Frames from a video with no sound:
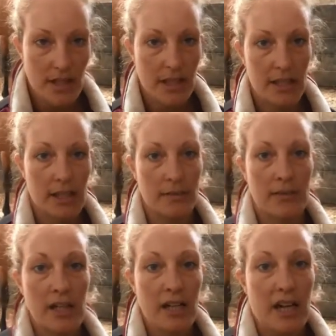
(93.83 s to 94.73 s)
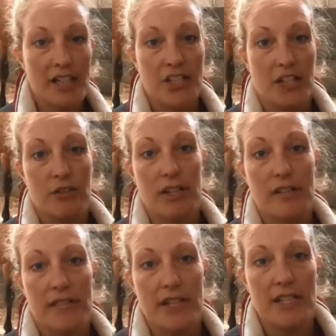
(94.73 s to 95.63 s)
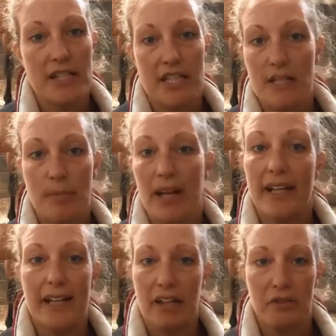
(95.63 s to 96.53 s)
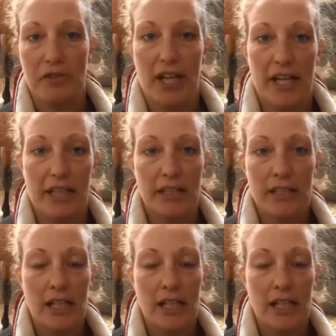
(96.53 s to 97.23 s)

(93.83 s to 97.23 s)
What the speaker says: I generally feed just a plain Alpha A,